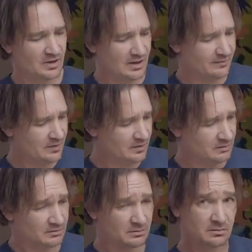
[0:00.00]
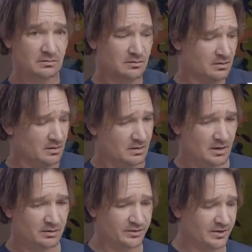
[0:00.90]
cover.
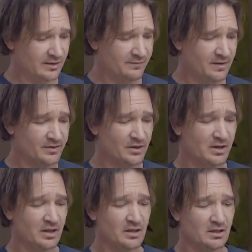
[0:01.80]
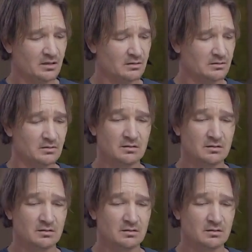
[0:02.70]
It looks like it fits on here.